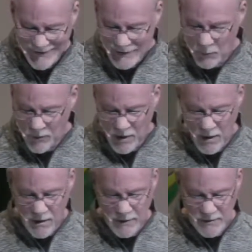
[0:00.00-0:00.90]
we
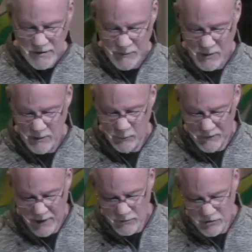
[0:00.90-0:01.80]
are in spirit
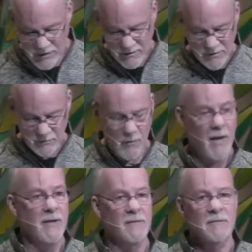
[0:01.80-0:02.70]
without Jesus
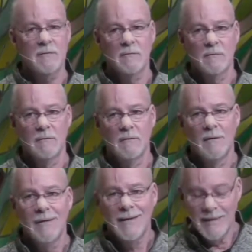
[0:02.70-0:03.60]
Christ,
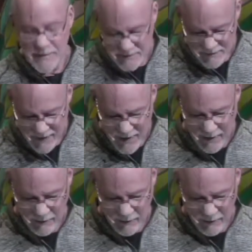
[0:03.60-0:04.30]
it is then